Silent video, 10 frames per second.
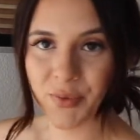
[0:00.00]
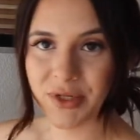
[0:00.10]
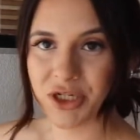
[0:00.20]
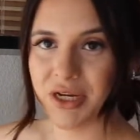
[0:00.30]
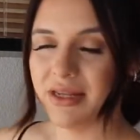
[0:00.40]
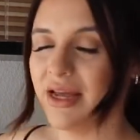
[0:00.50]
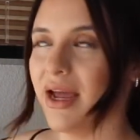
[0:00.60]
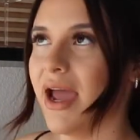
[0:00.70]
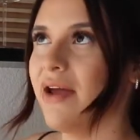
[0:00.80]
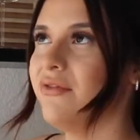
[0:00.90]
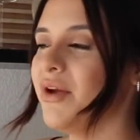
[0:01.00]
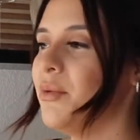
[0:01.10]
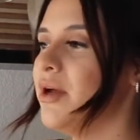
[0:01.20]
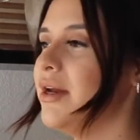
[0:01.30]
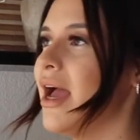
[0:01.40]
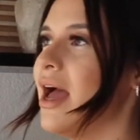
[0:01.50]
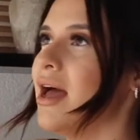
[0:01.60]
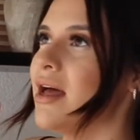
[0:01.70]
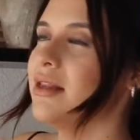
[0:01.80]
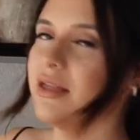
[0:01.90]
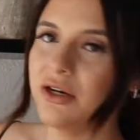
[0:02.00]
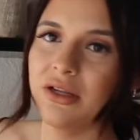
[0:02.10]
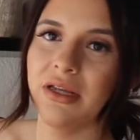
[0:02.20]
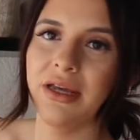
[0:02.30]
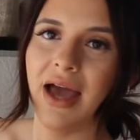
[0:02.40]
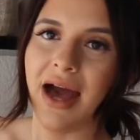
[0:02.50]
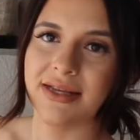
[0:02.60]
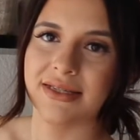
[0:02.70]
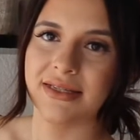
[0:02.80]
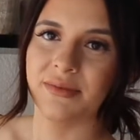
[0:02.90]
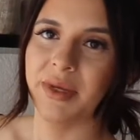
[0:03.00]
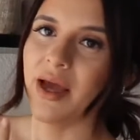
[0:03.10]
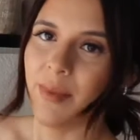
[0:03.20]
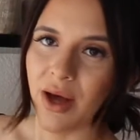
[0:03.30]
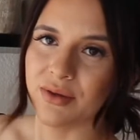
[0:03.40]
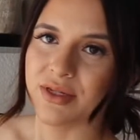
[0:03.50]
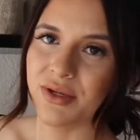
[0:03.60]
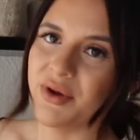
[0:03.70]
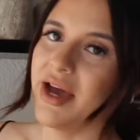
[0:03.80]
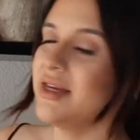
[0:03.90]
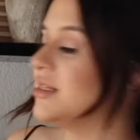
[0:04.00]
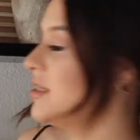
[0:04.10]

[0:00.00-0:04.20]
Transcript: machine that everyone literally asks me about, you guys.